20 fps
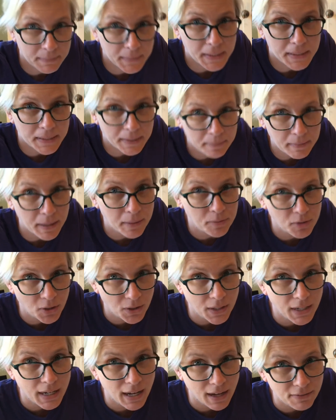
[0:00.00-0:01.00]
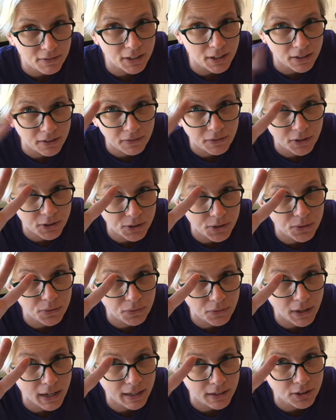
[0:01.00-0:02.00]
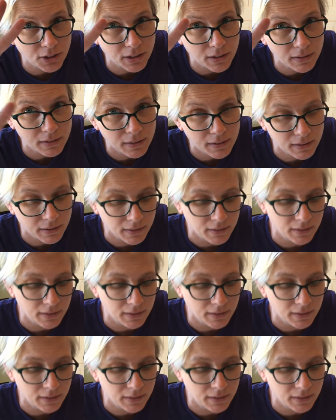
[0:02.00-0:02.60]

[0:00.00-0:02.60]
you're going to have to convert two fractions.